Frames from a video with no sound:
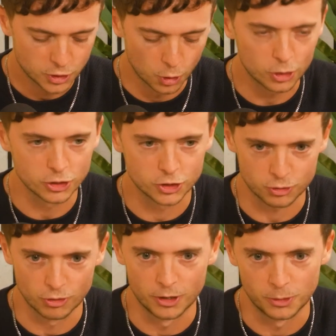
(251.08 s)
Talk us
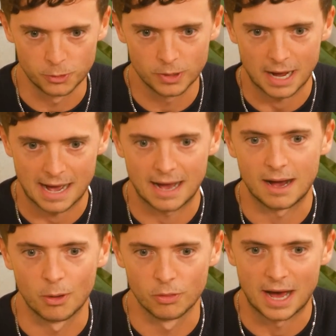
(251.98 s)
through
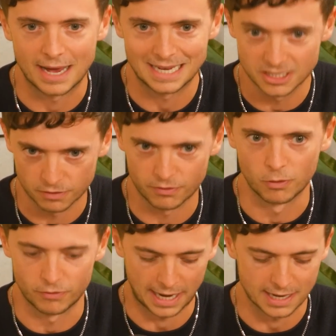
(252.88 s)
how that is
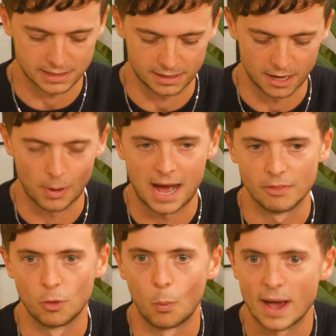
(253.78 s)
evolving SEO
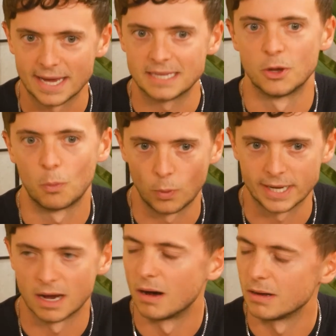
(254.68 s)
and the way that
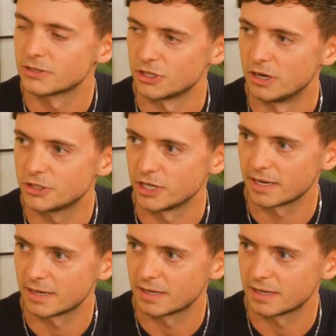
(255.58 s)
we are searching.